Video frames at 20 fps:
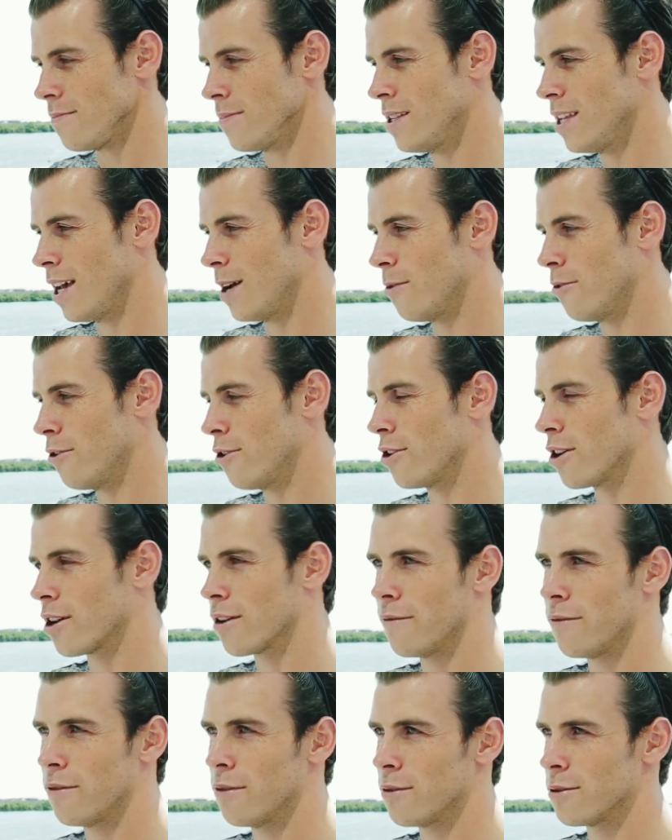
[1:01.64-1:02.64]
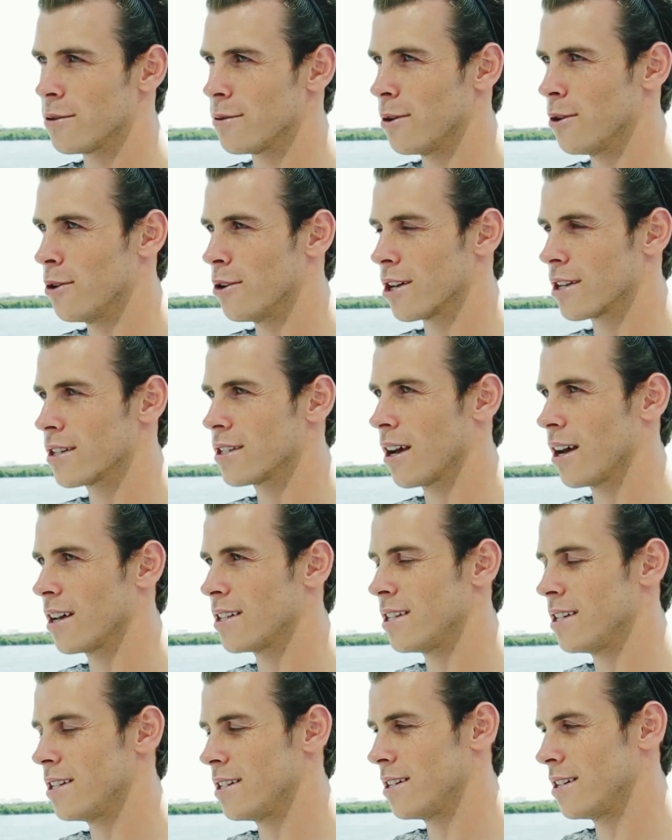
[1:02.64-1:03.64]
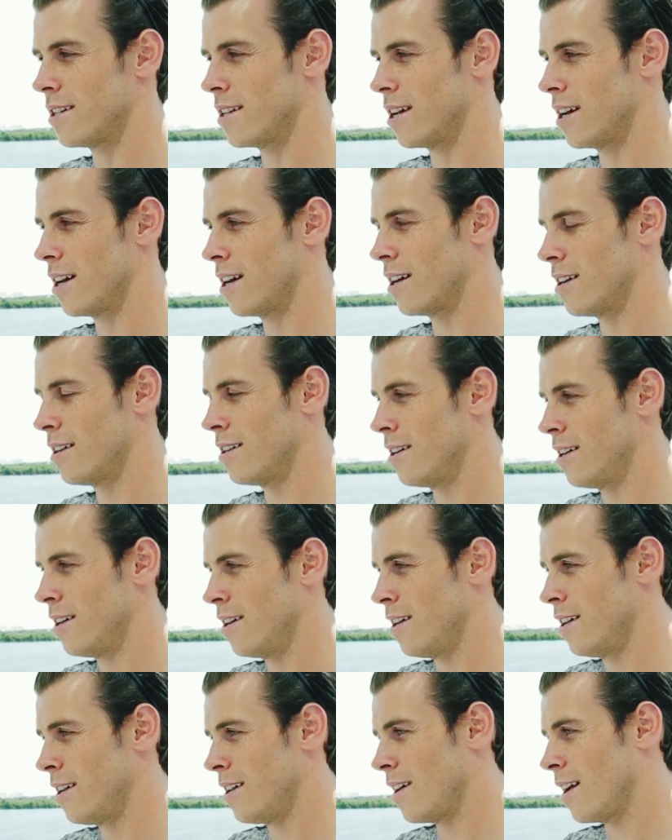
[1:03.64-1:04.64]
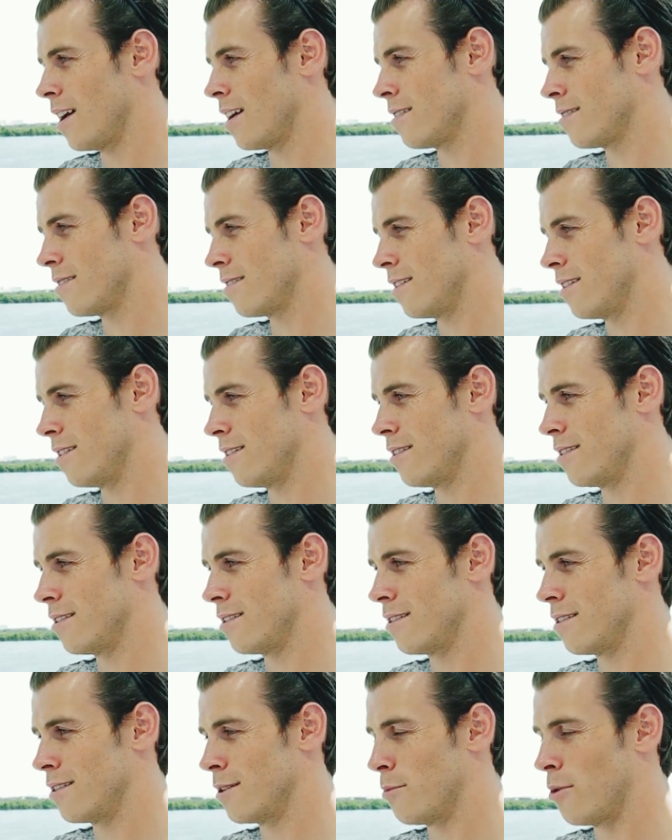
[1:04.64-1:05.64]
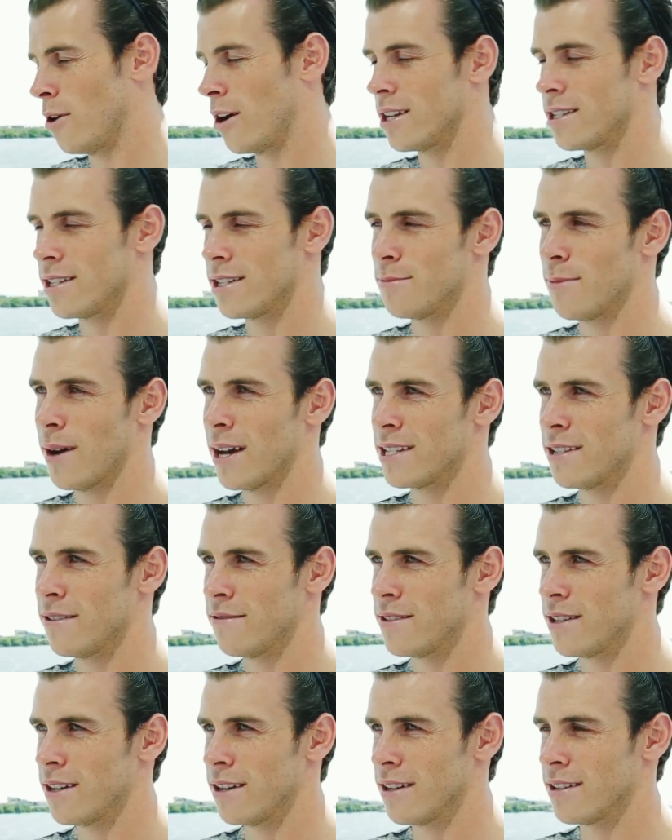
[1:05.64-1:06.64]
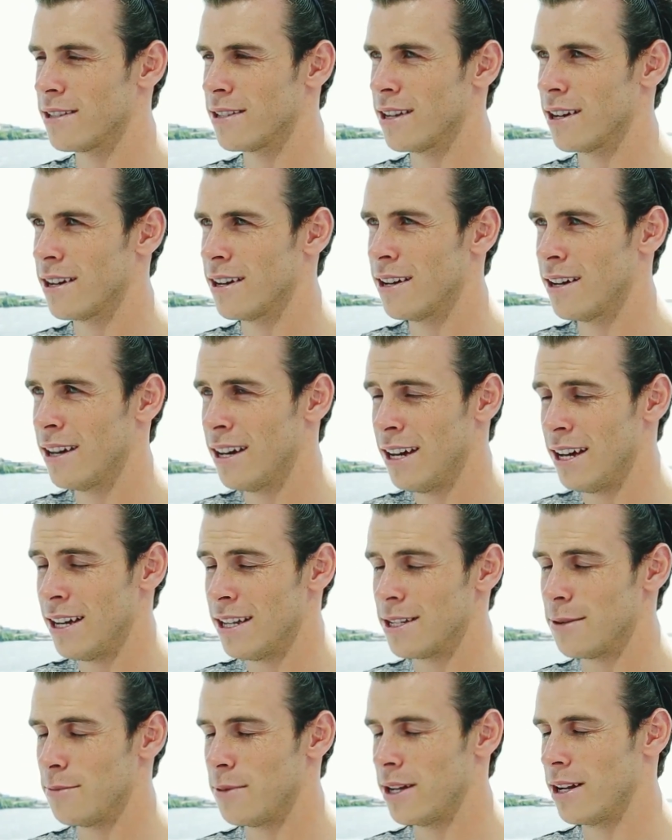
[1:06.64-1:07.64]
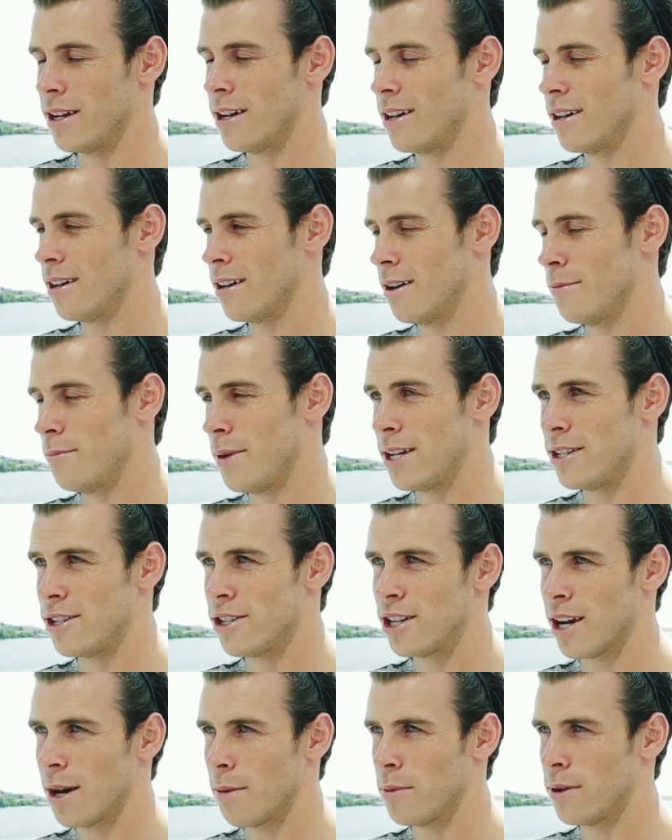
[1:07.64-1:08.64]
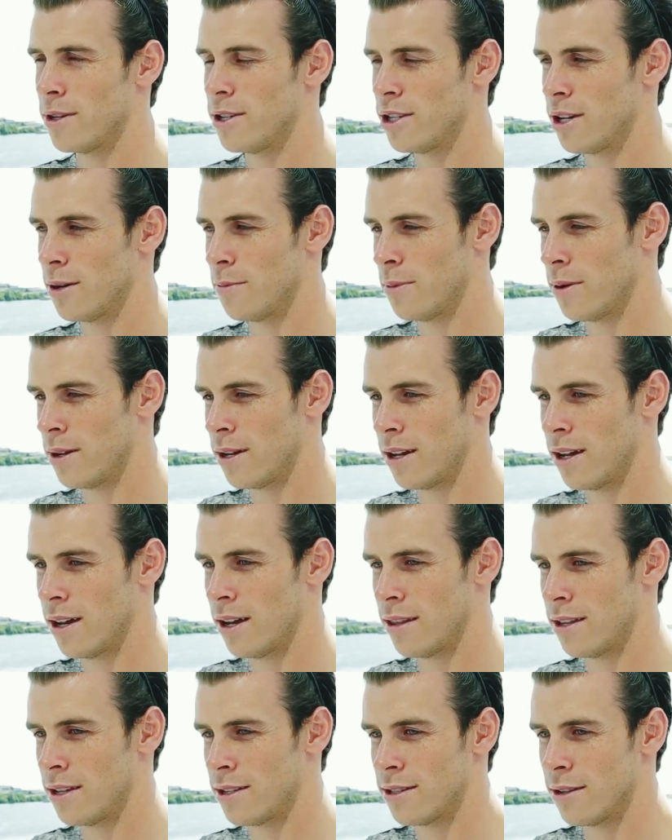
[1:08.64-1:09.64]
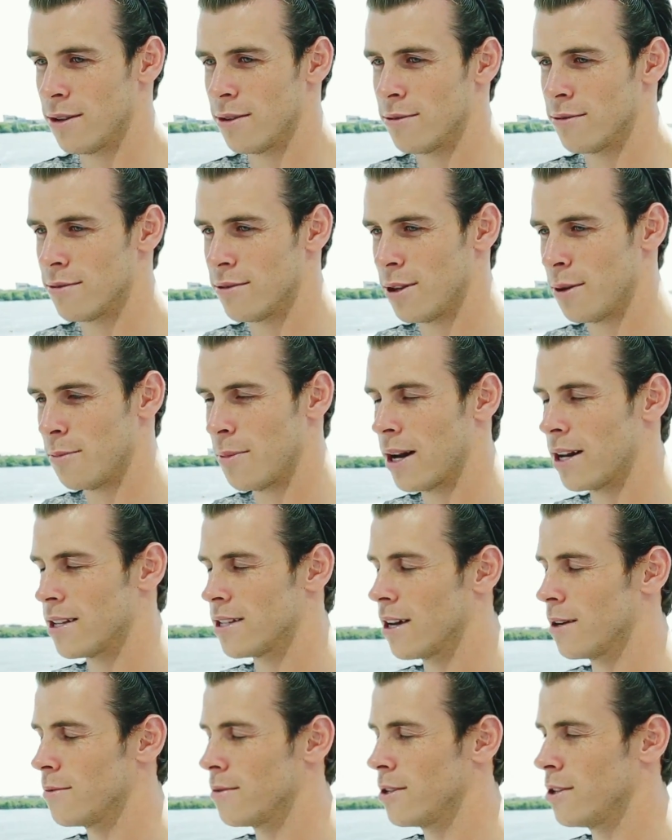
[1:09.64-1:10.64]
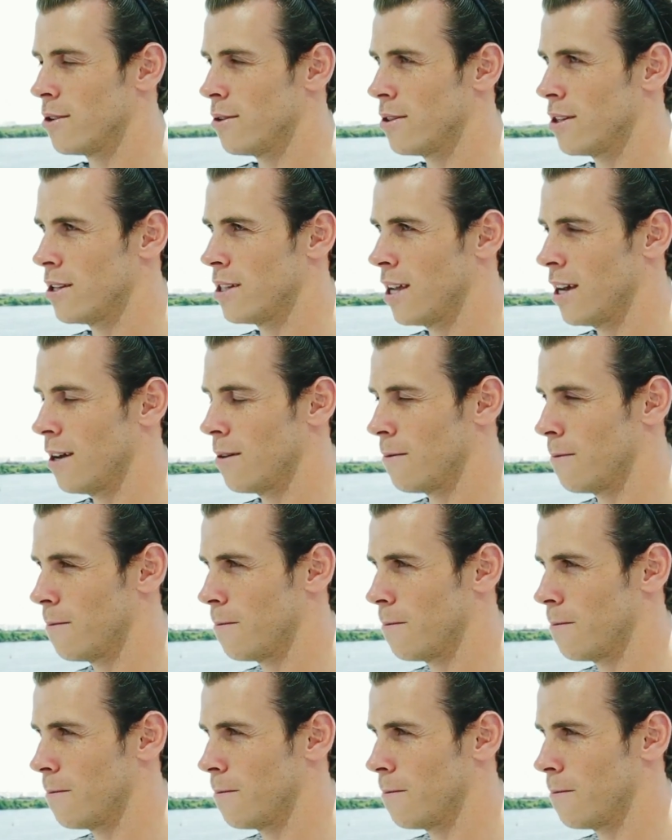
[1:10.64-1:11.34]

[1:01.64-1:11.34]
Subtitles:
yeah, we're all looking forward to it, all excited, and yeah, the prize is massive to be in a major championship, and there's no better time to do it than now.